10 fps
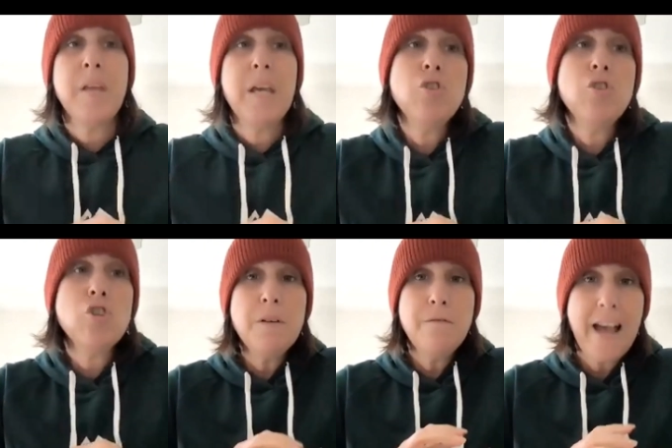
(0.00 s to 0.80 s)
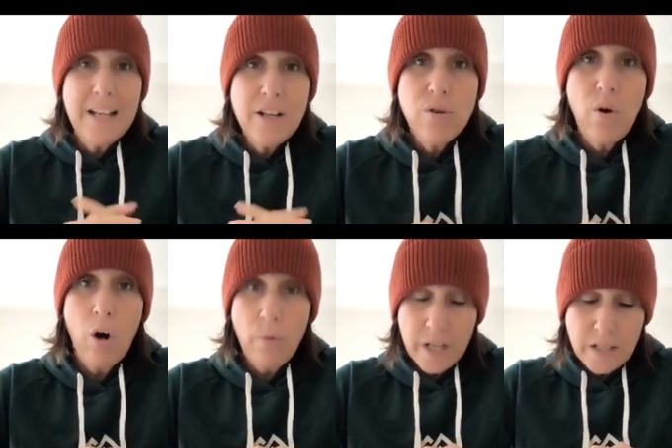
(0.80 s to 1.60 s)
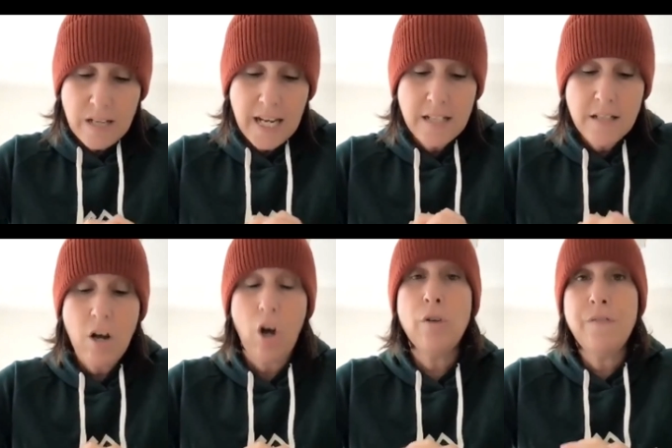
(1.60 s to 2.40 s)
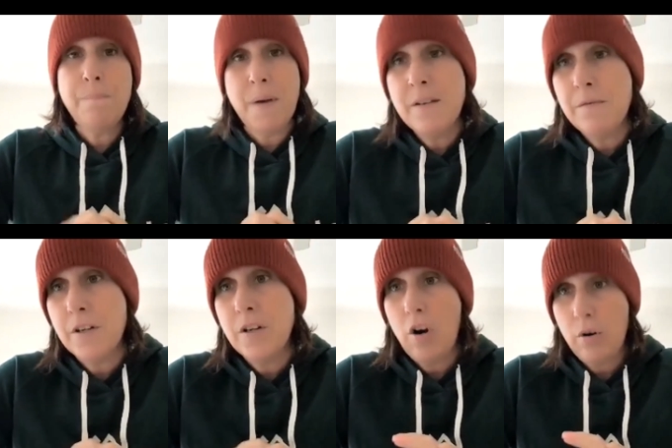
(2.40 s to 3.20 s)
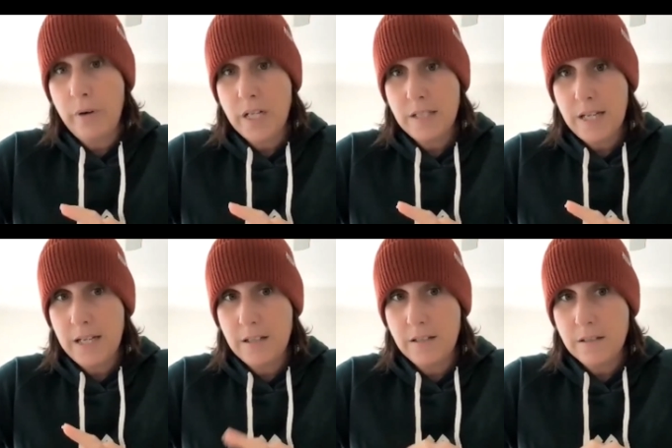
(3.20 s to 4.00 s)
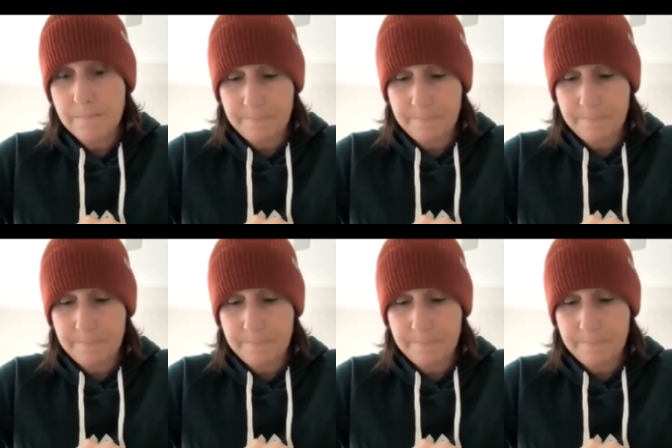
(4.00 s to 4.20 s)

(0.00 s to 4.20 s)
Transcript: It should be value orientated over benefit orientated.